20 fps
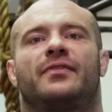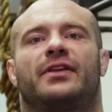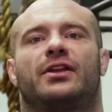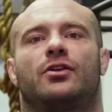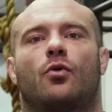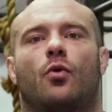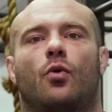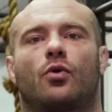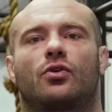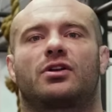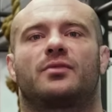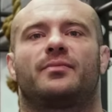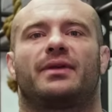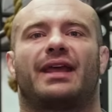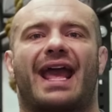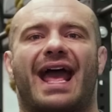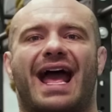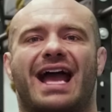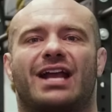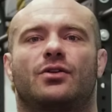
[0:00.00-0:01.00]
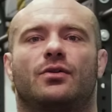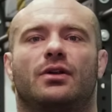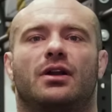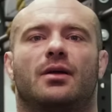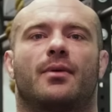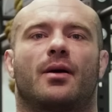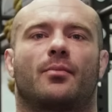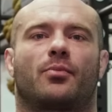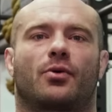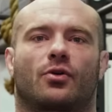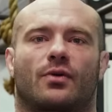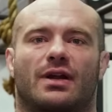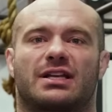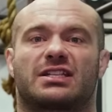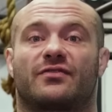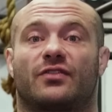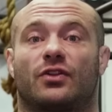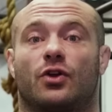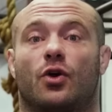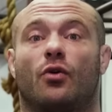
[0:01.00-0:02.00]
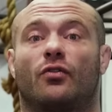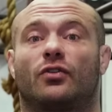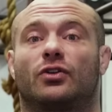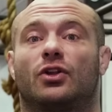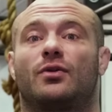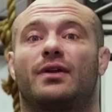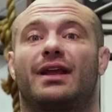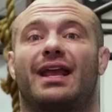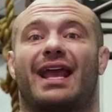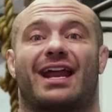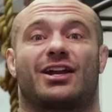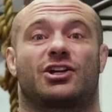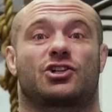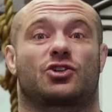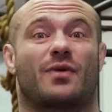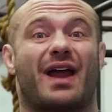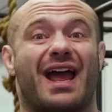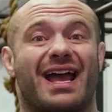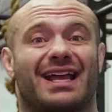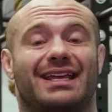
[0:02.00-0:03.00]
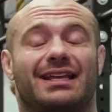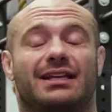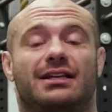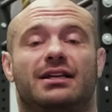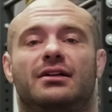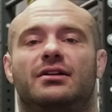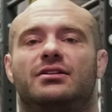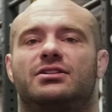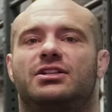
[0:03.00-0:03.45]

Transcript: In order to be accurate about progressively overloading and tracking,